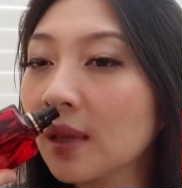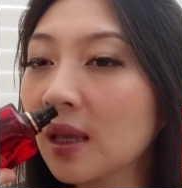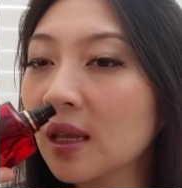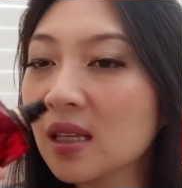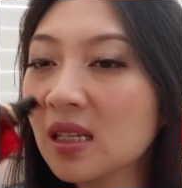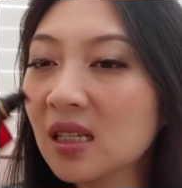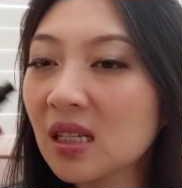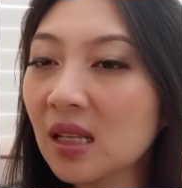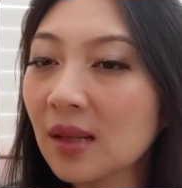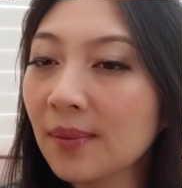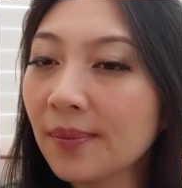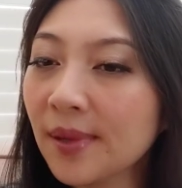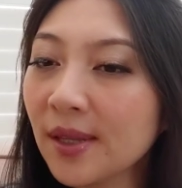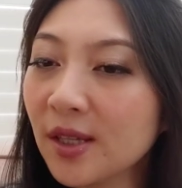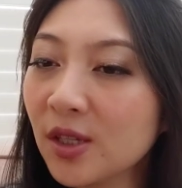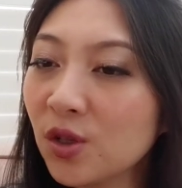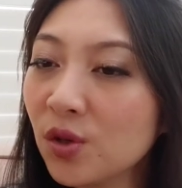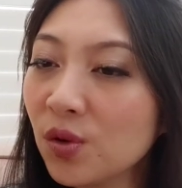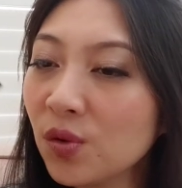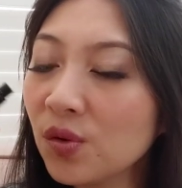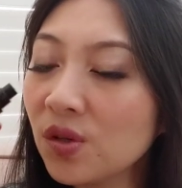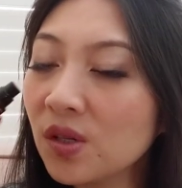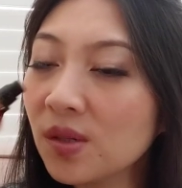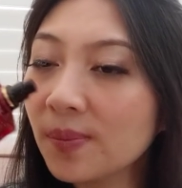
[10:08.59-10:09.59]
it's a little bit
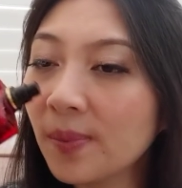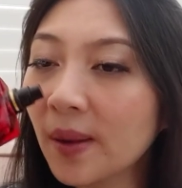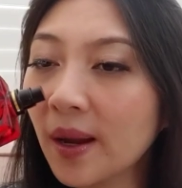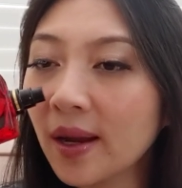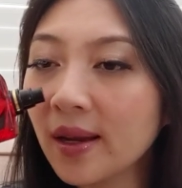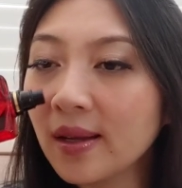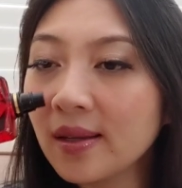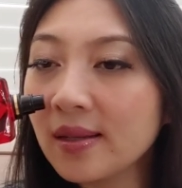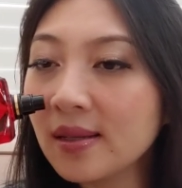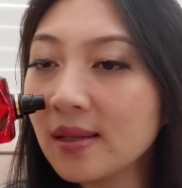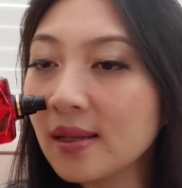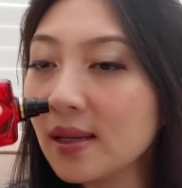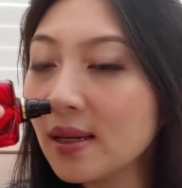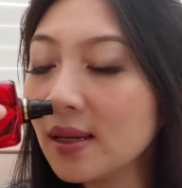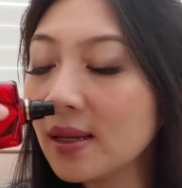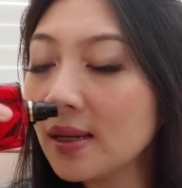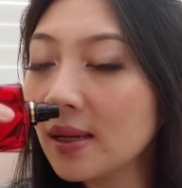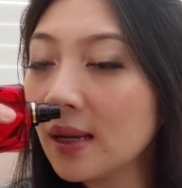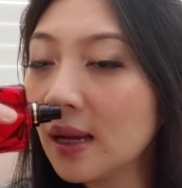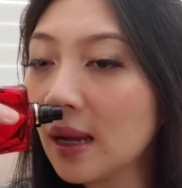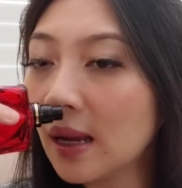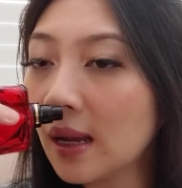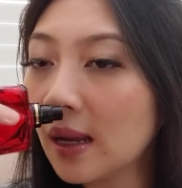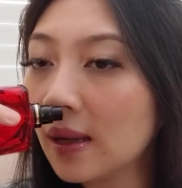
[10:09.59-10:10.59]
too
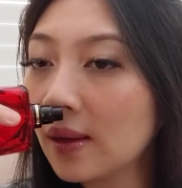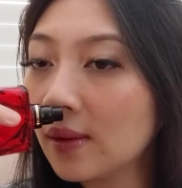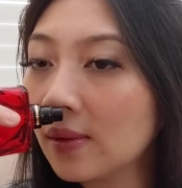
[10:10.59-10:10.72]
spicy